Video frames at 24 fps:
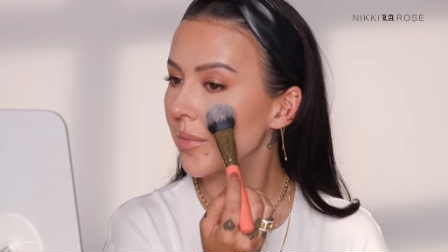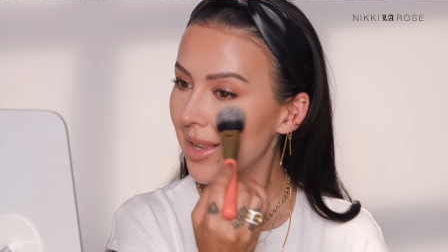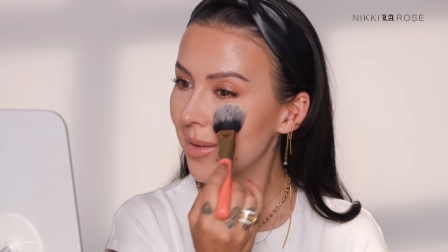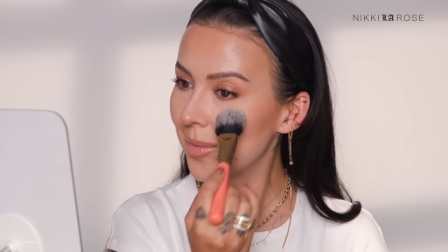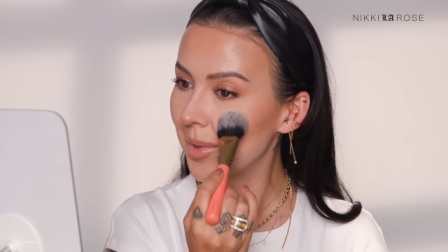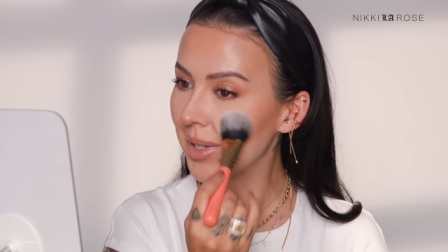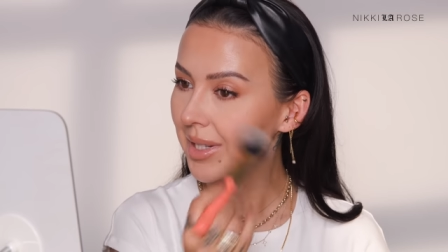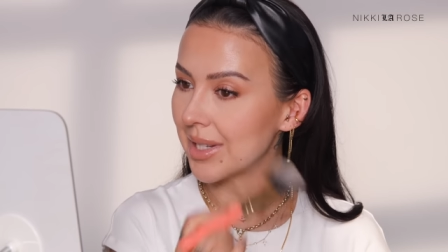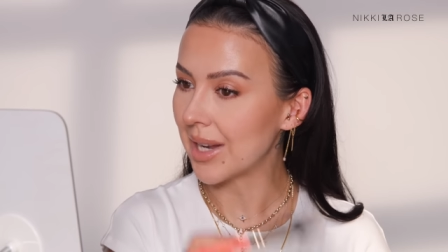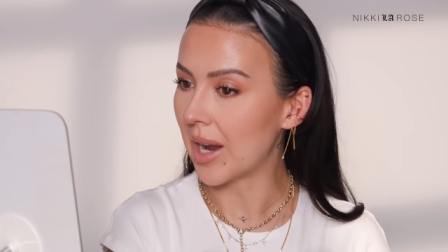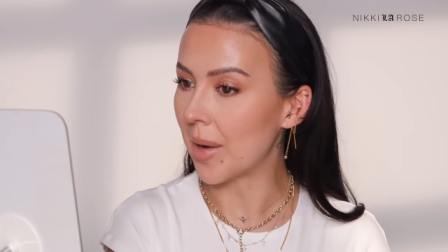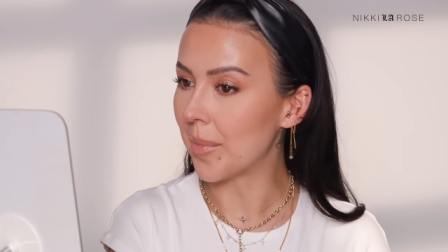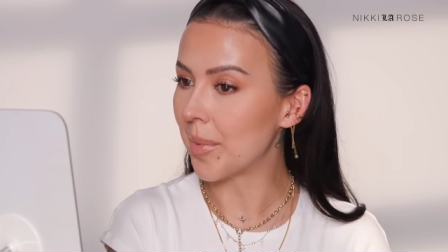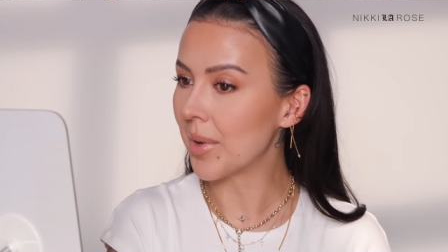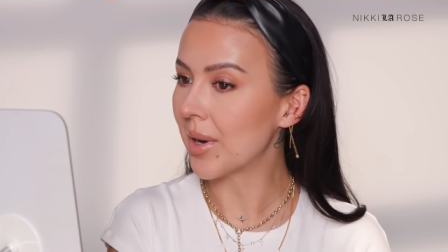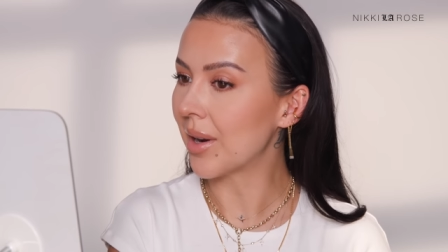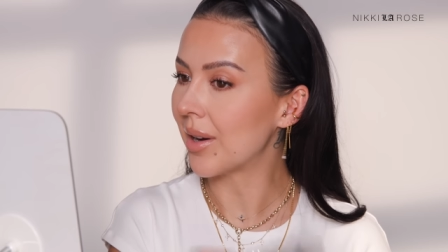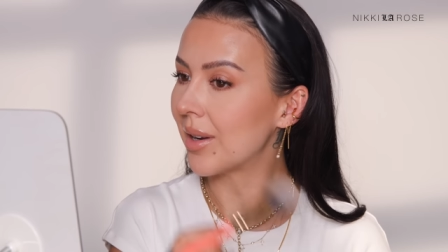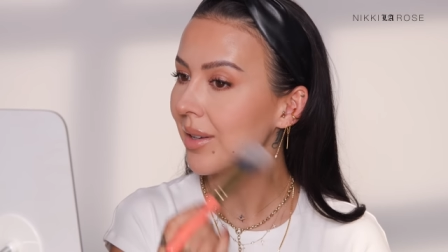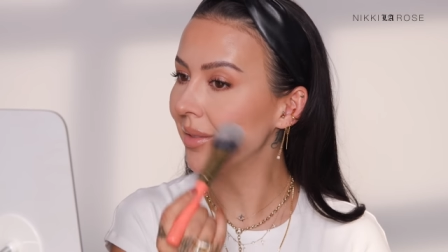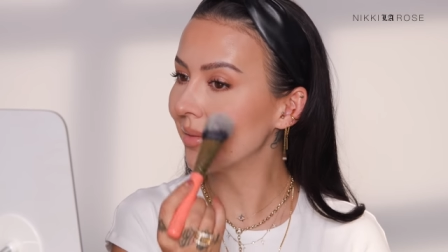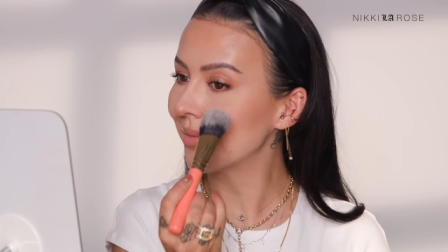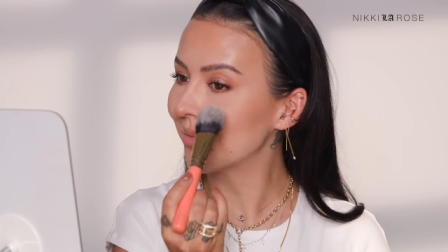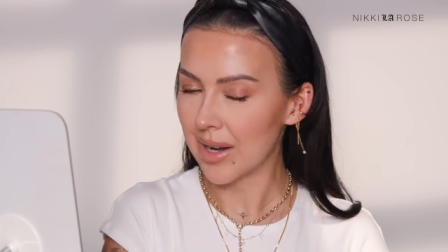And I'm gonna tap it
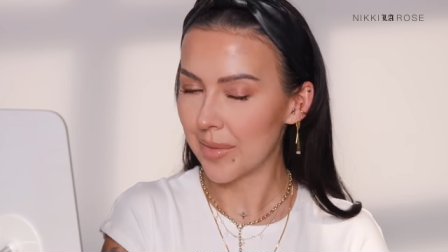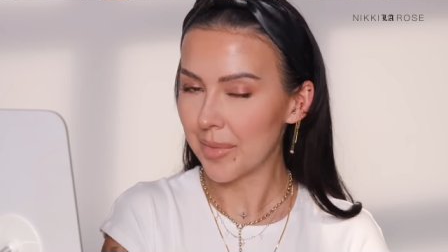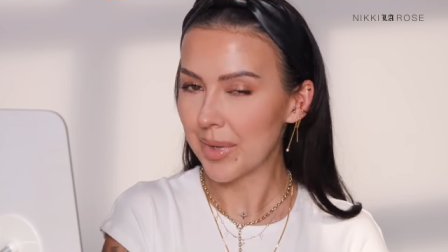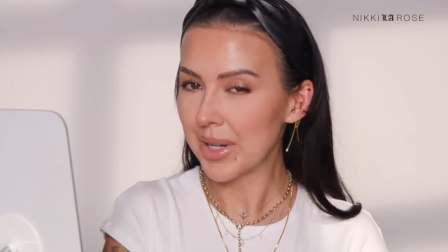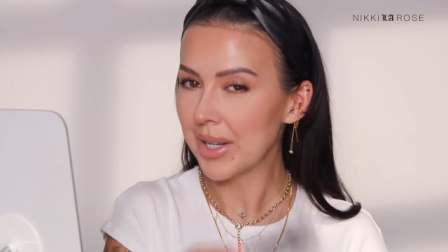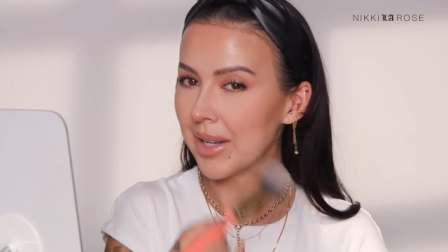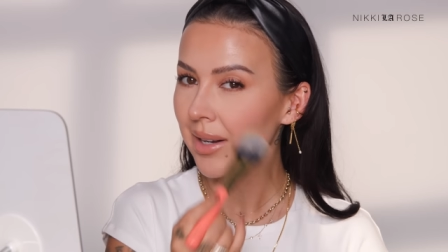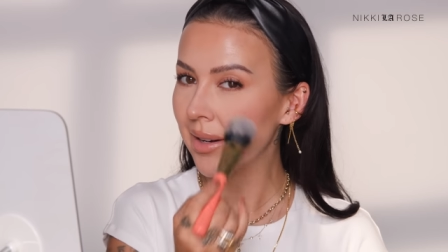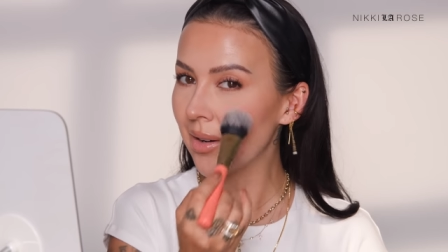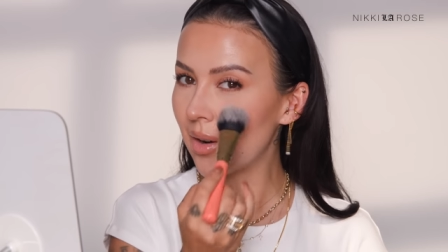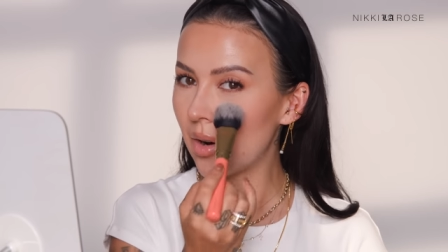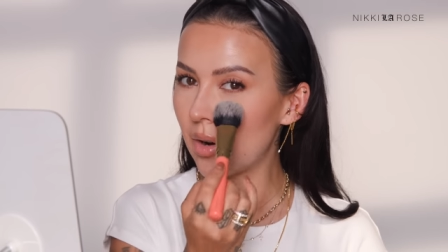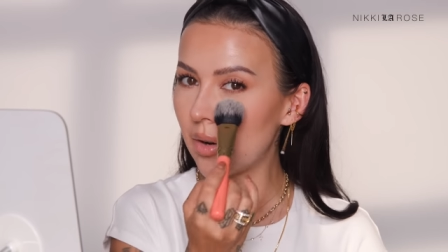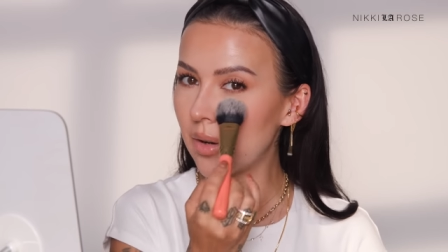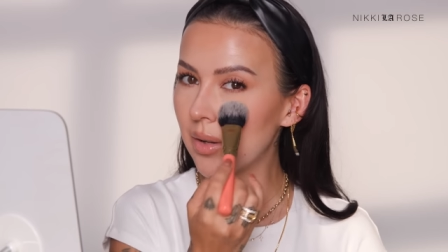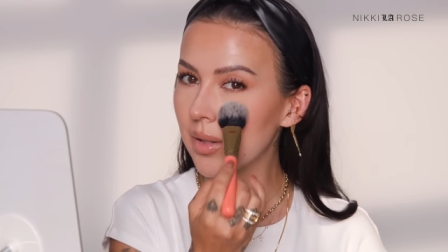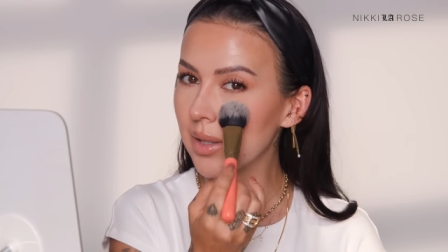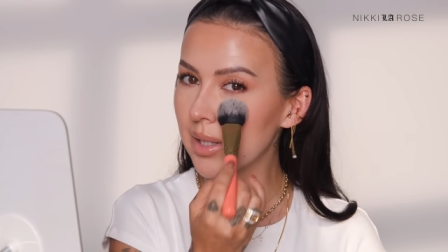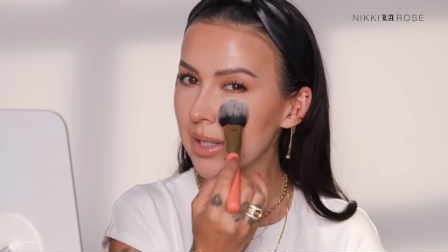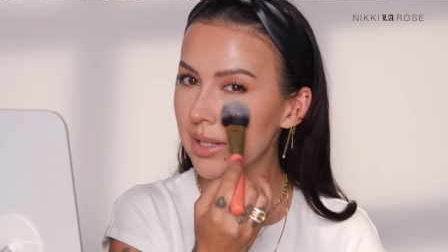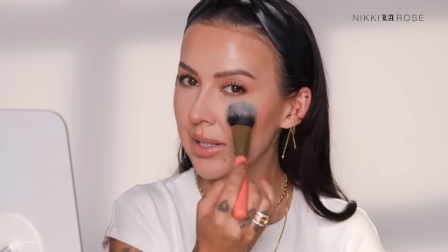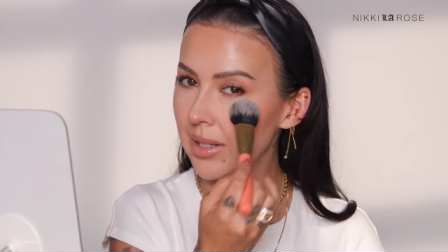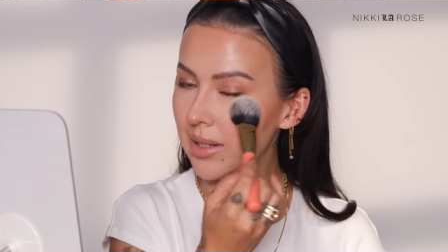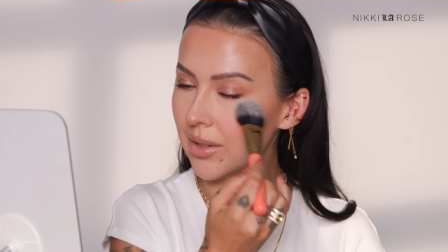on, and I'm gonna get it all
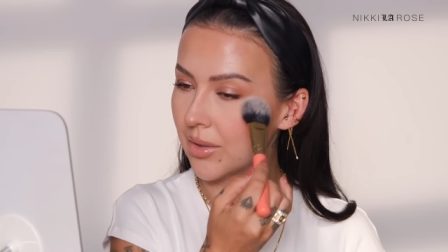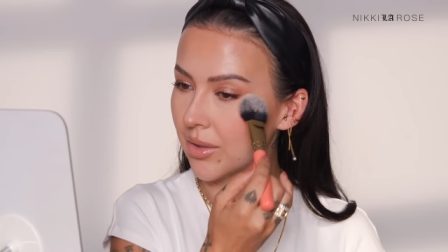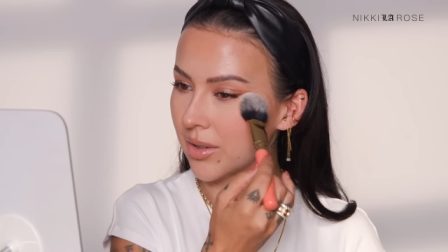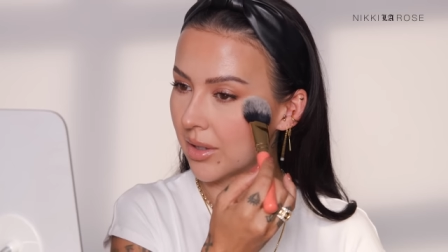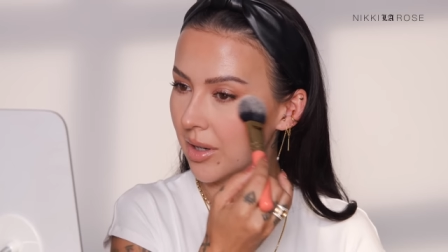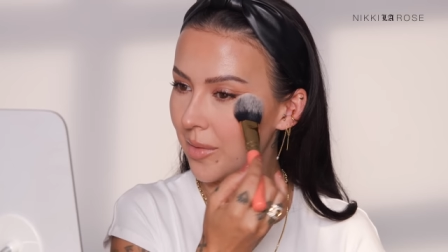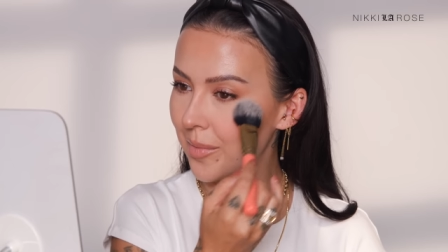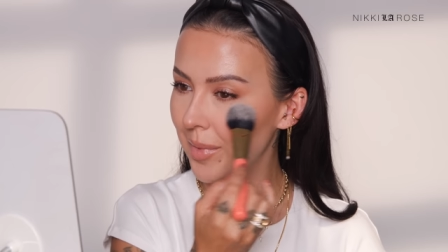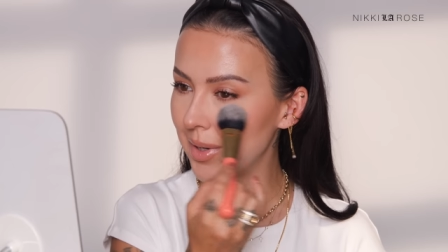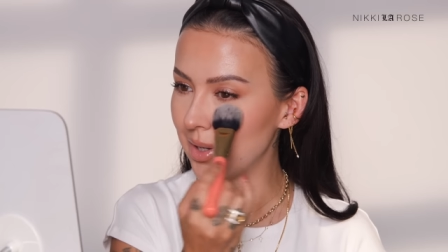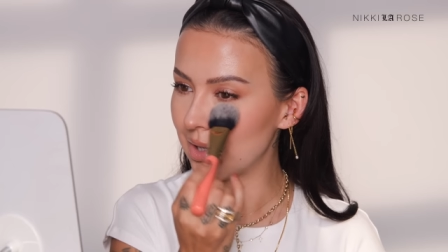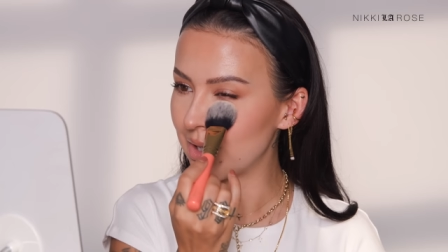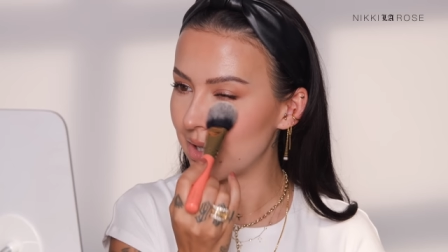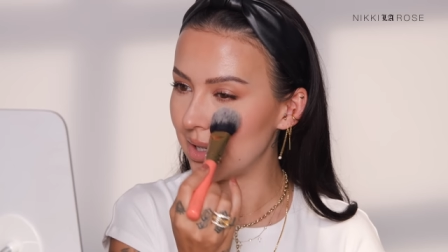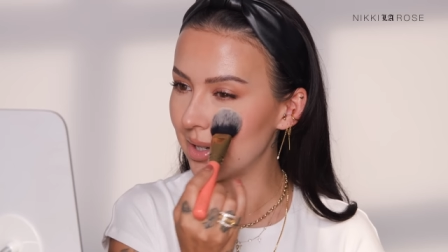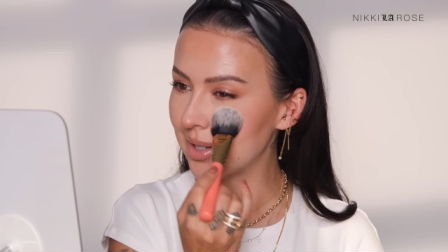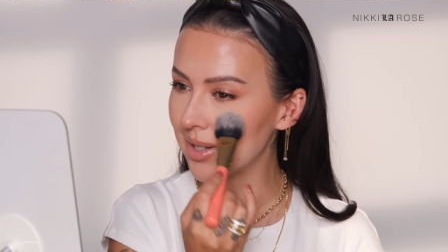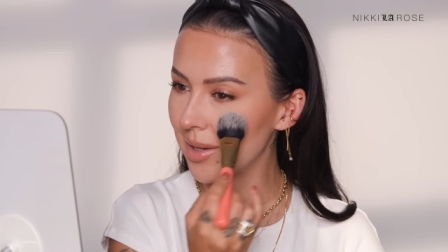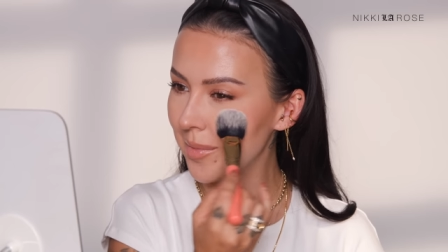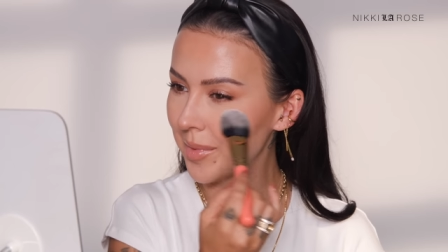in the center of my cheeks.